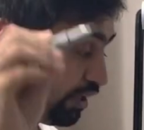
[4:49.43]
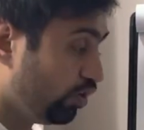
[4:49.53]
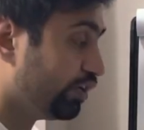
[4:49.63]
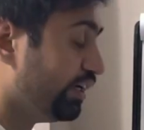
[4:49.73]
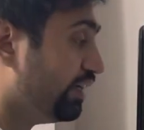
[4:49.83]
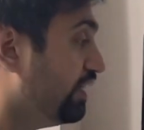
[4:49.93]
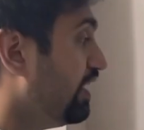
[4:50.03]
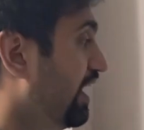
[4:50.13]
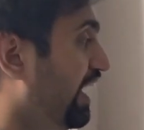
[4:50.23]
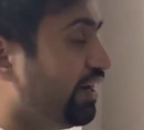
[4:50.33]
Okay,
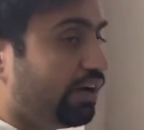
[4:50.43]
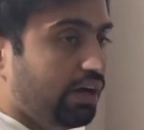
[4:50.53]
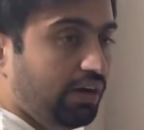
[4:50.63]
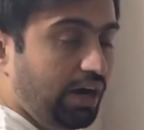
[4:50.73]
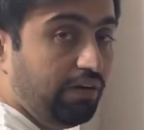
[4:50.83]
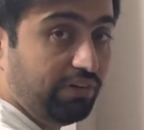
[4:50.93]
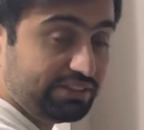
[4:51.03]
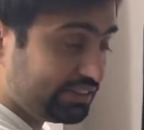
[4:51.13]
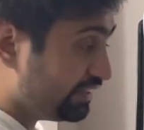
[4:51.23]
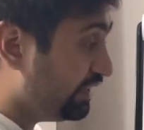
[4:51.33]
and
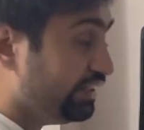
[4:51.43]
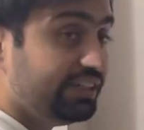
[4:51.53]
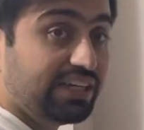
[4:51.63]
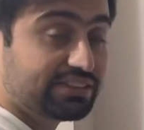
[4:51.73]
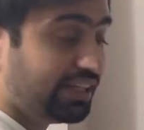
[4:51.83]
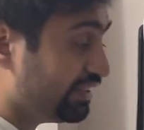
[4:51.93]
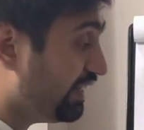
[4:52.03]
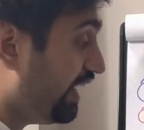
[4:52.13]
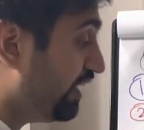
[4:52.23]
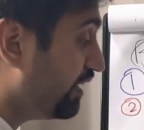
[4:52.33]
once he has done
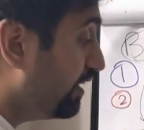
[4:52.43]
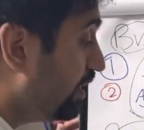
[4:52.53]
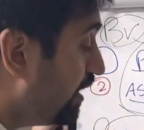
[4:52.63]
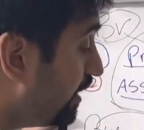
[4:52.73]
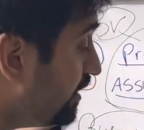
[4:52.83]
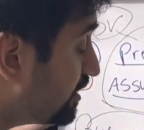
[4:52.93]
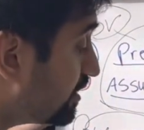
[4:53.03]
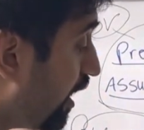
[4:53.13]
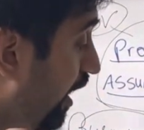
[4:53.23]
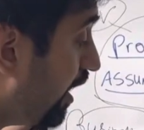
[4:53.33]
that, he
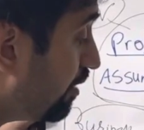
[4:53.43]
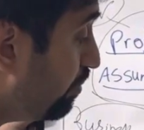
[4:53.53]
start